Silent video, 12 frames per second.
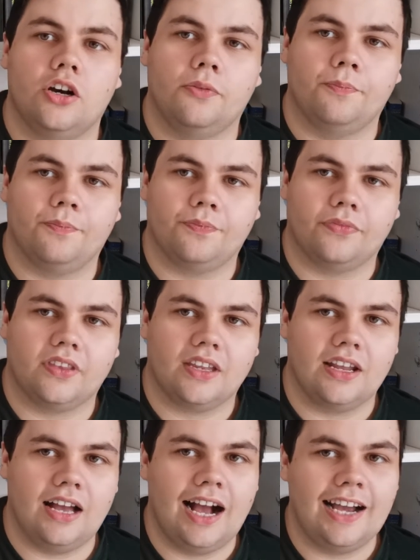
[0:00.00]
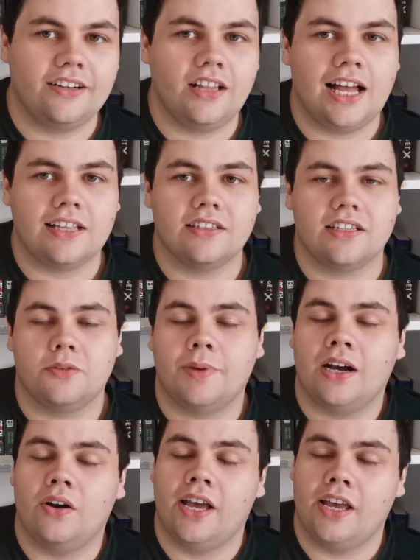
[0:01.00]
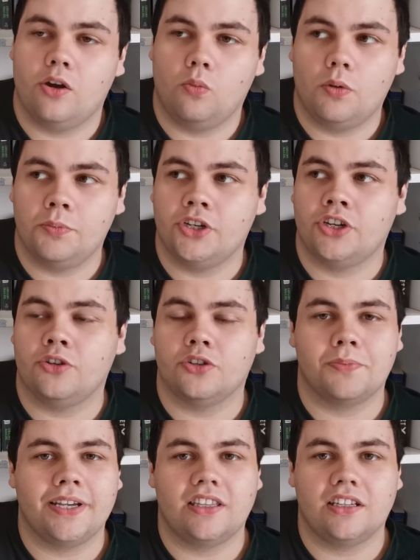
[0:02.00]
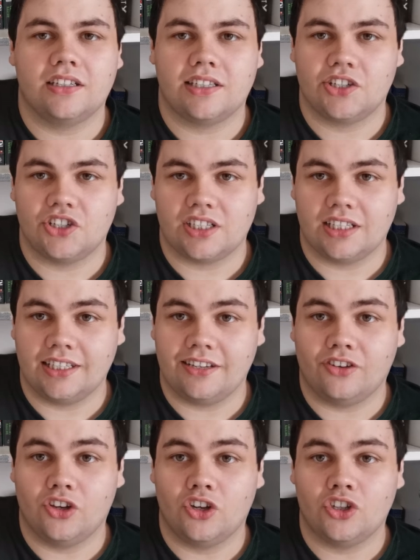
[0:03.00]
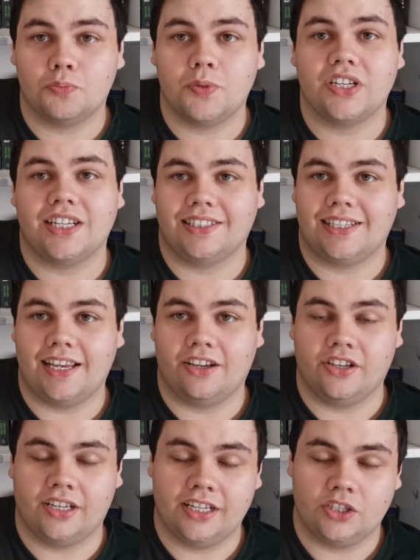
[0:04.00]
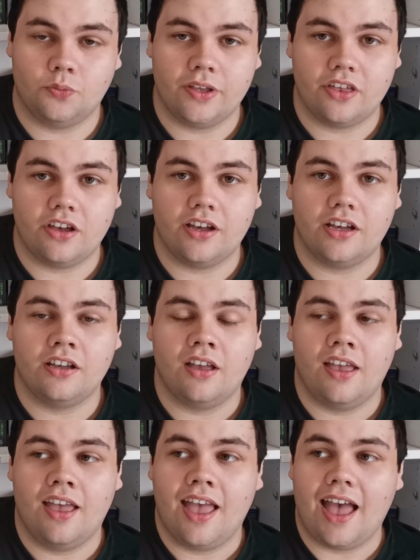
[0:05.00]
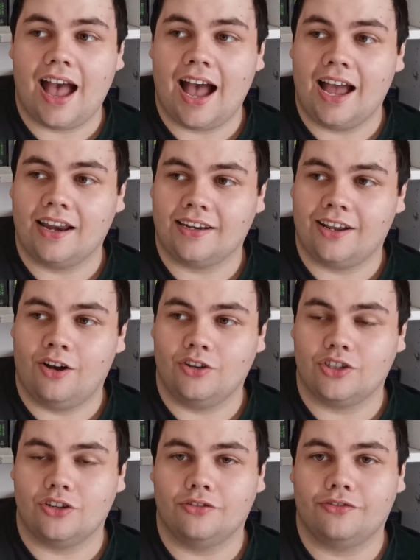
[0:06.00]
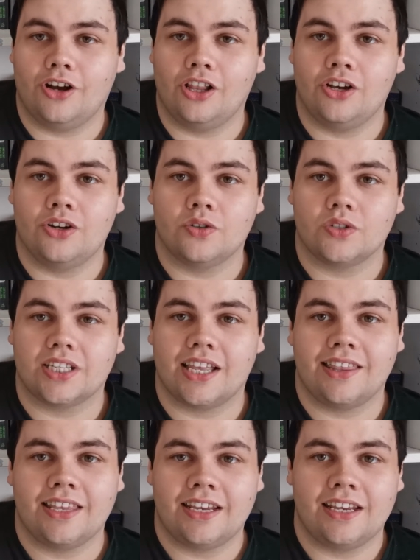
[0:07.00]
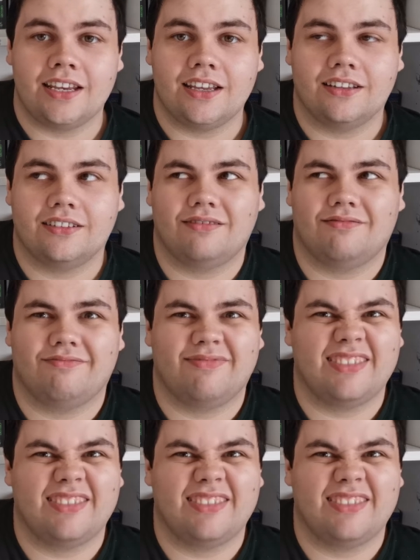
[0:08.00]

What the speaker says: So, Idle Hands is about a woman who has made the decision to leave her husband and take her kids with her, and it also follows the